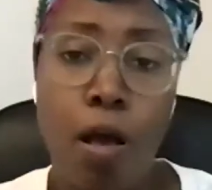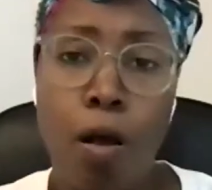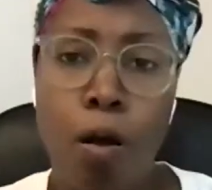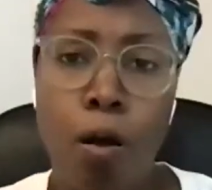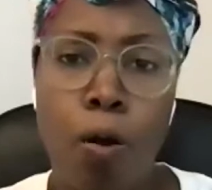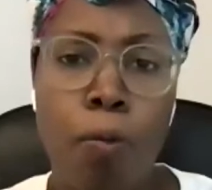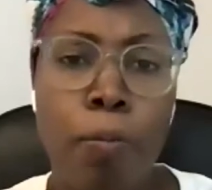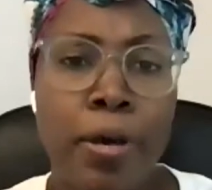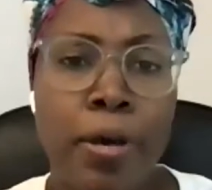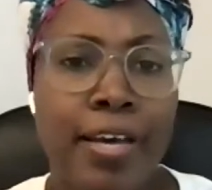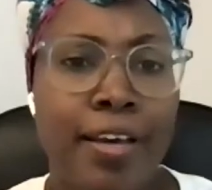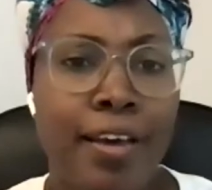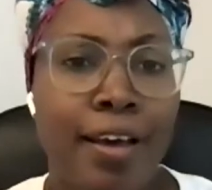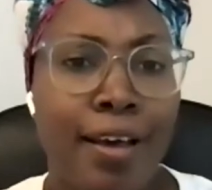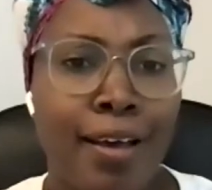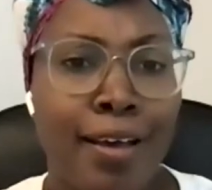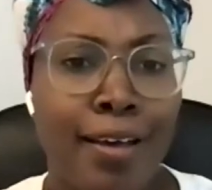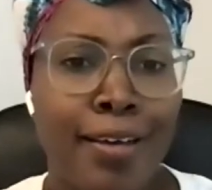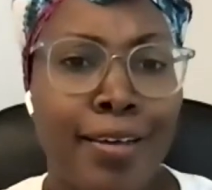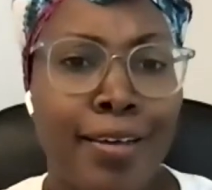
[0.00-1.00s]
Oh my
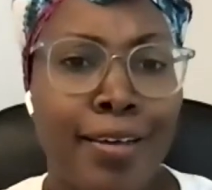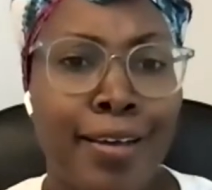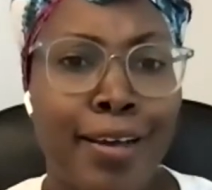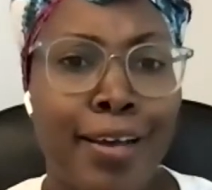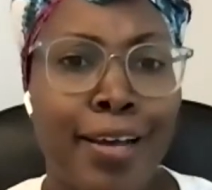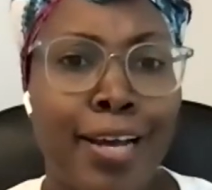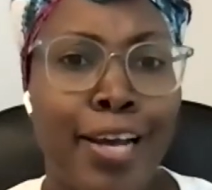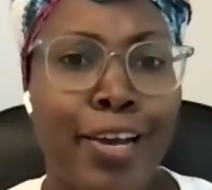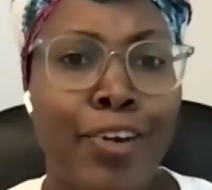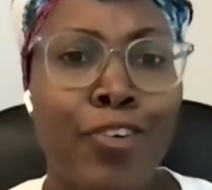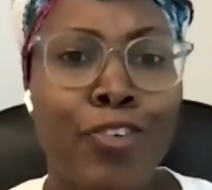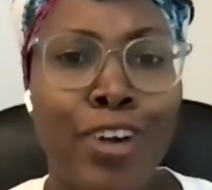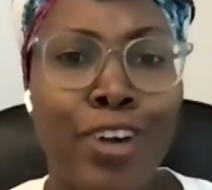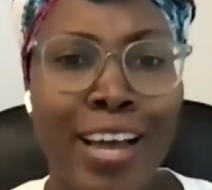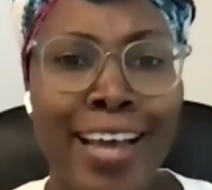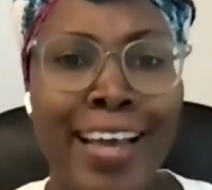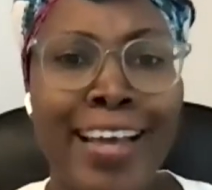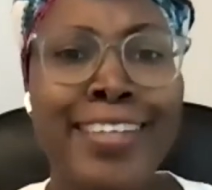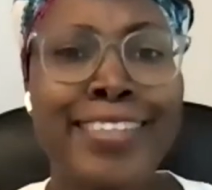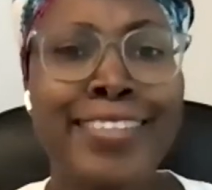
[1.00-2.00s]
god! Friendly.
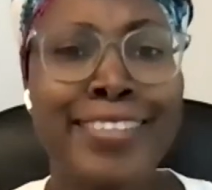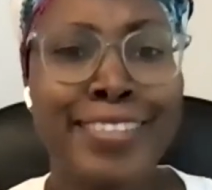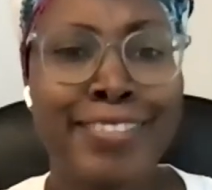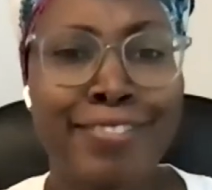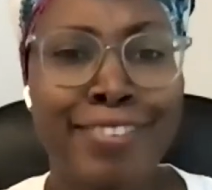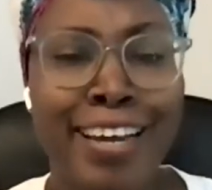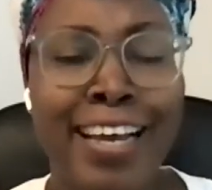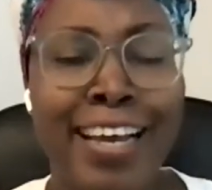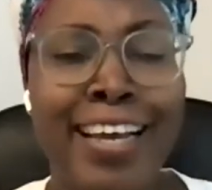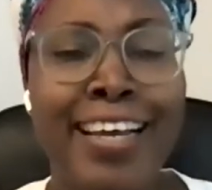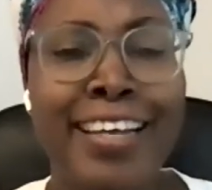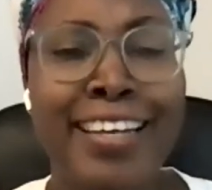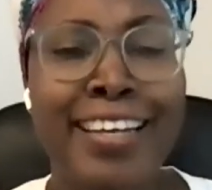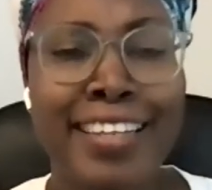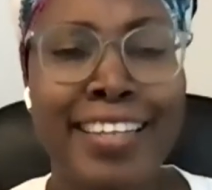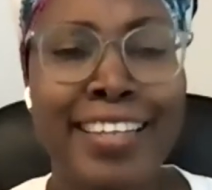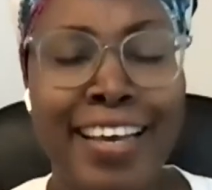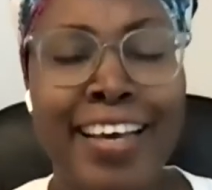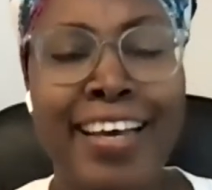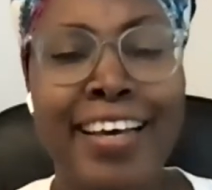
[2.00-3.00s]
Right. Right.
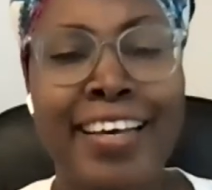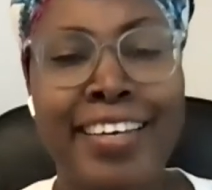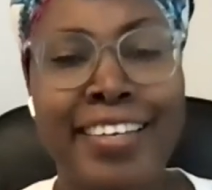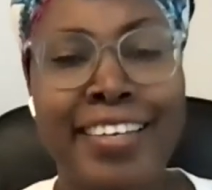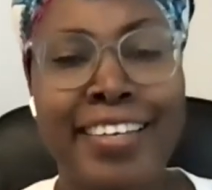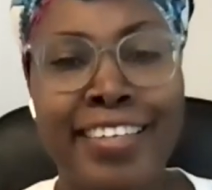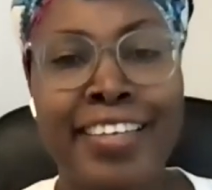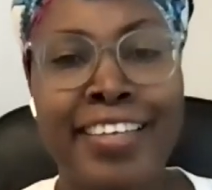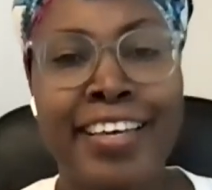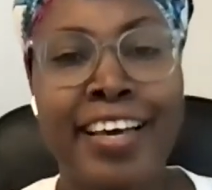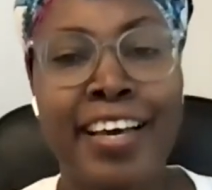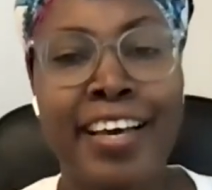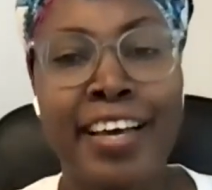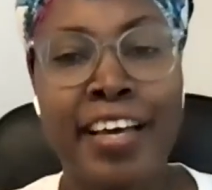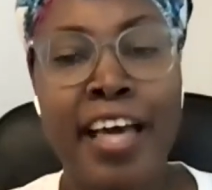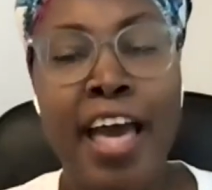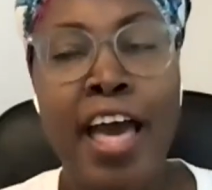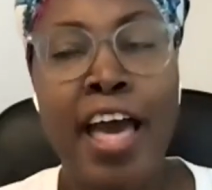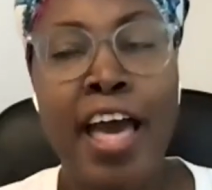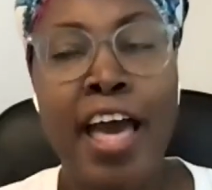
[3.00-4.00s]
Yeah. Yeah.
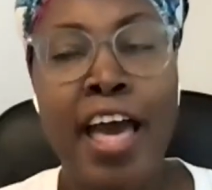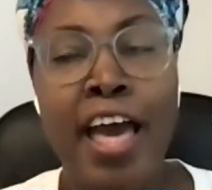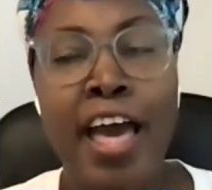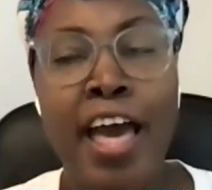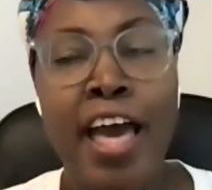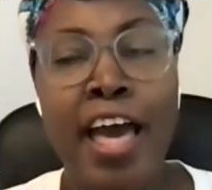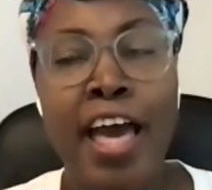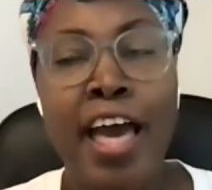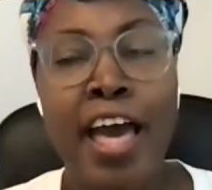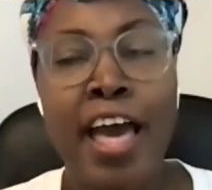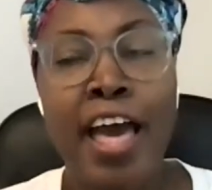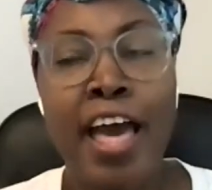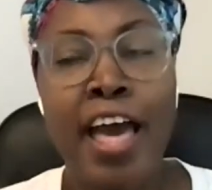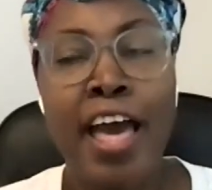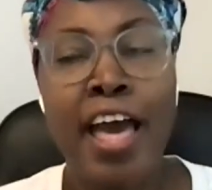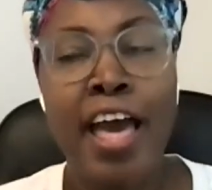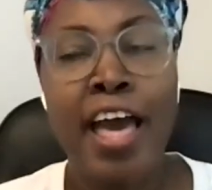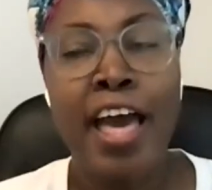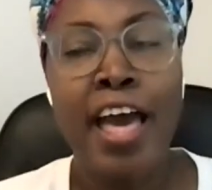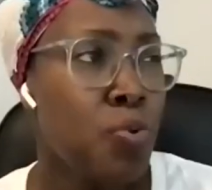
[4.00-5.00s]

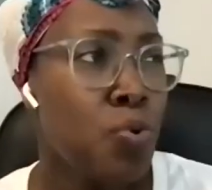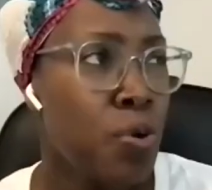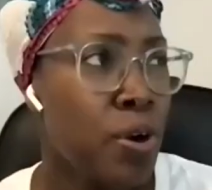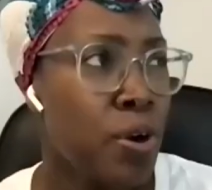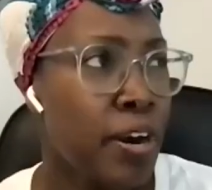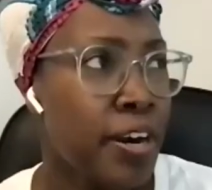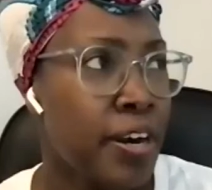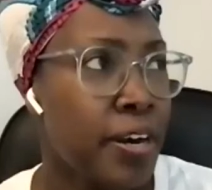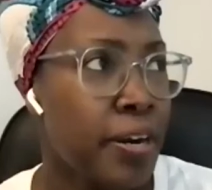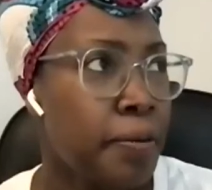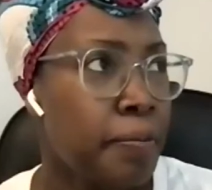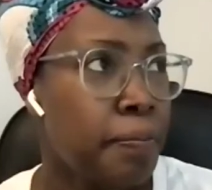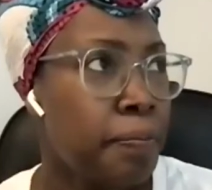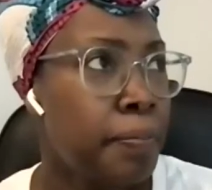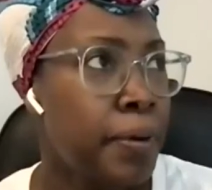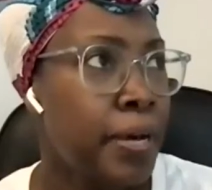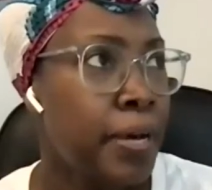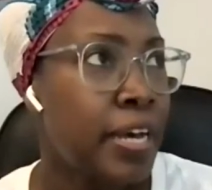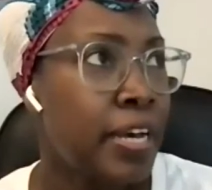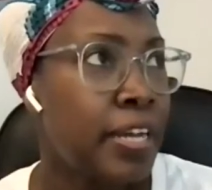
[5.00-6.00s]
More,
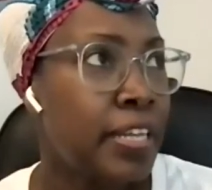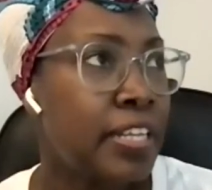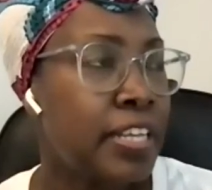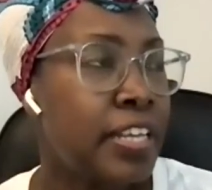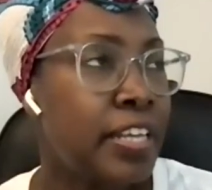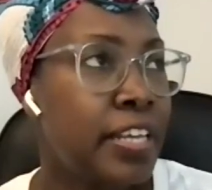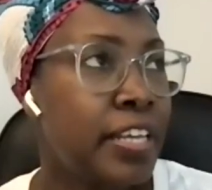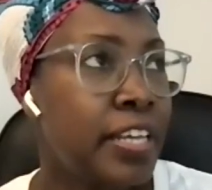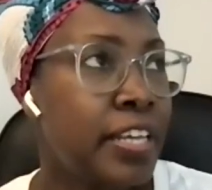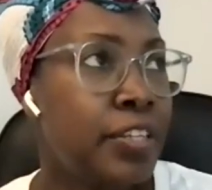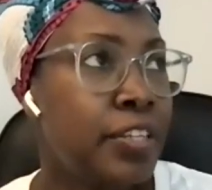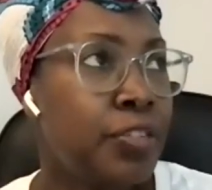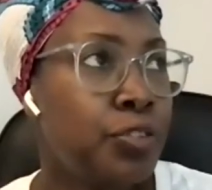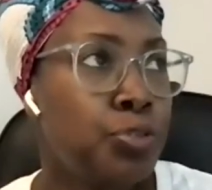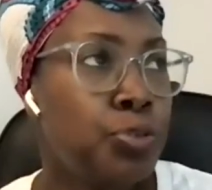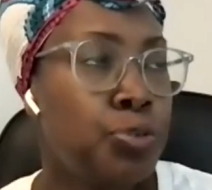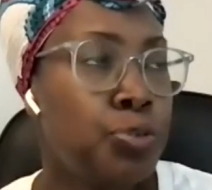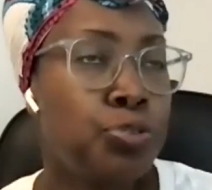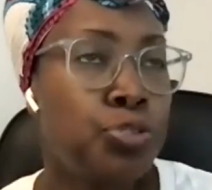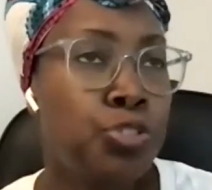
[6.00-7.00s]
but
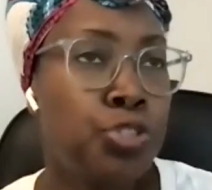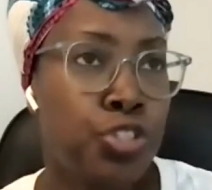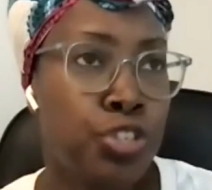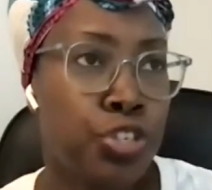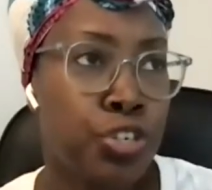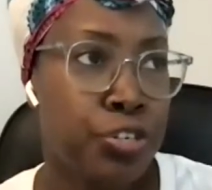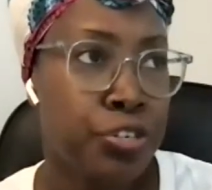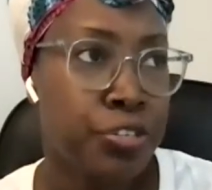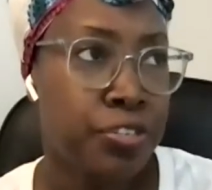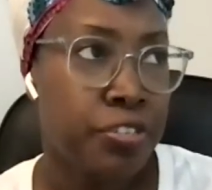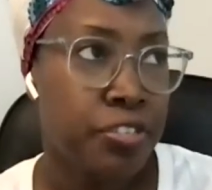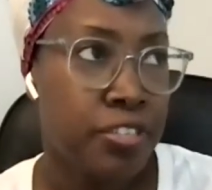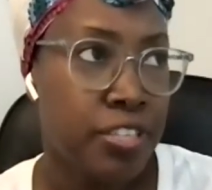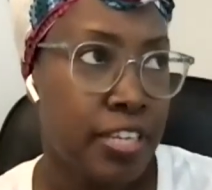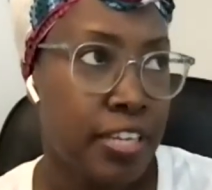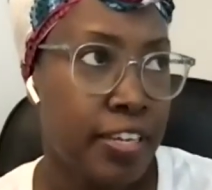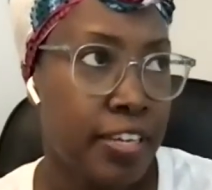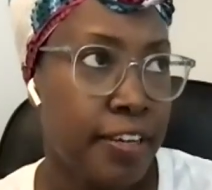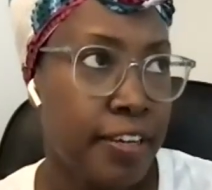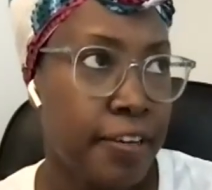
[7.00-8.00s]
in New
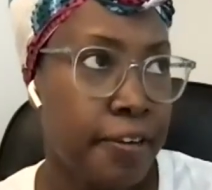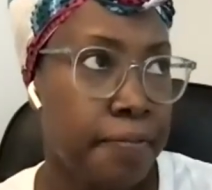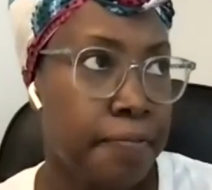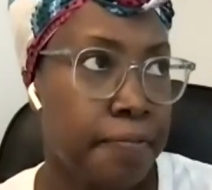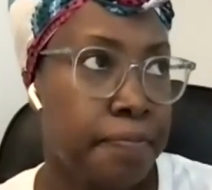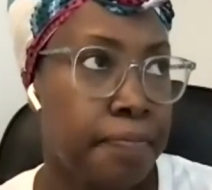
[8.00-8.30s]
Jersey,